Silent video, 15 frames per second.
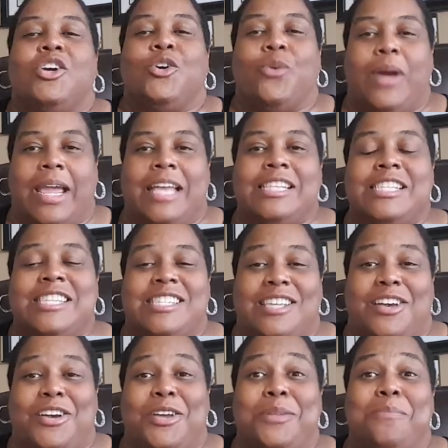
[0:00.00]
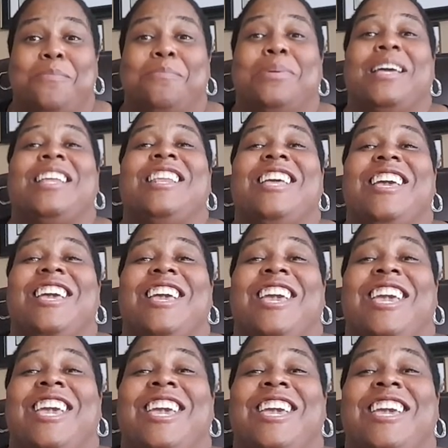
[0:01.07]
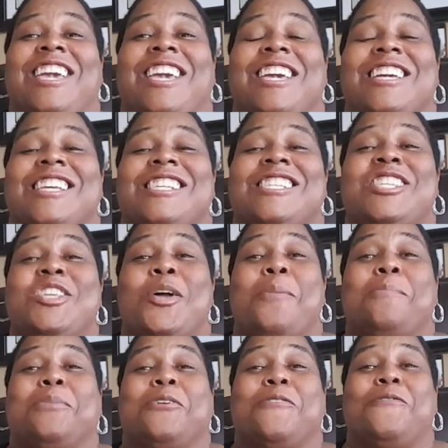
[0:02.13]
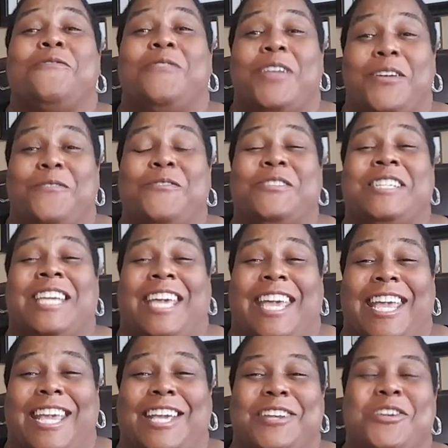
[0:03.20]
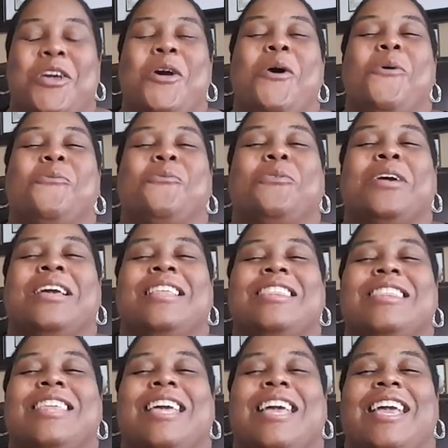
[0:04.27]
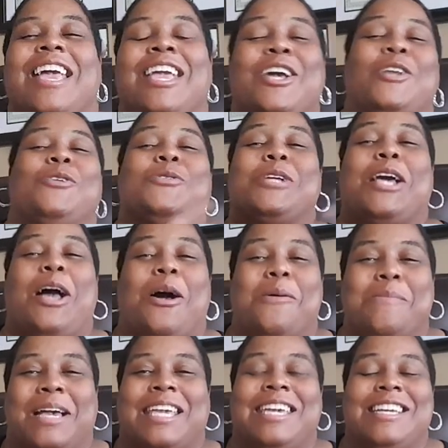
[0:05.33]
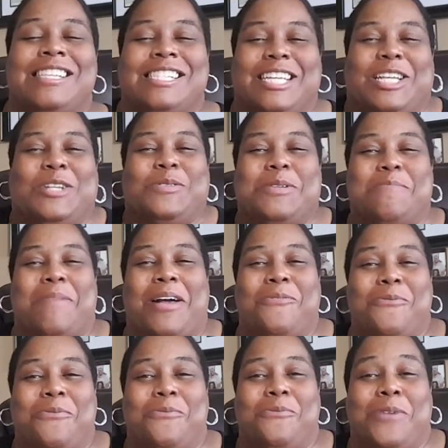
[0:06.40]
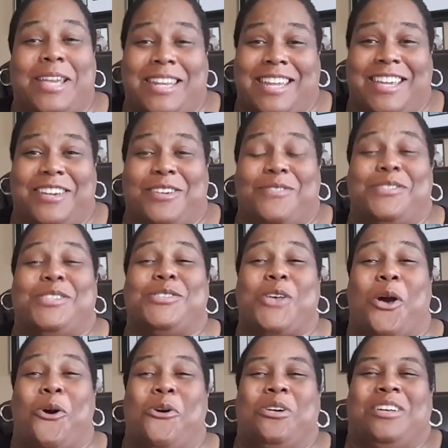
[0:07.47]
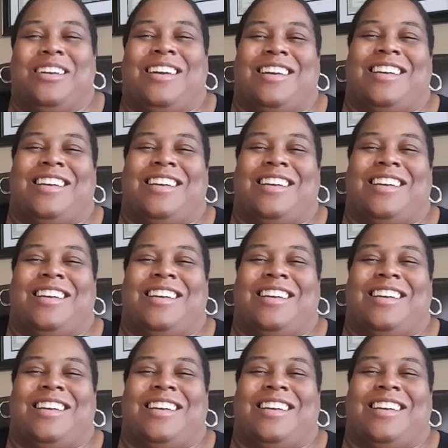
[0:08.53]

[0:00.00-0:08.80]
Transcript: grandson, but he is number fifteen with including all my kids, including my wedding gifts. So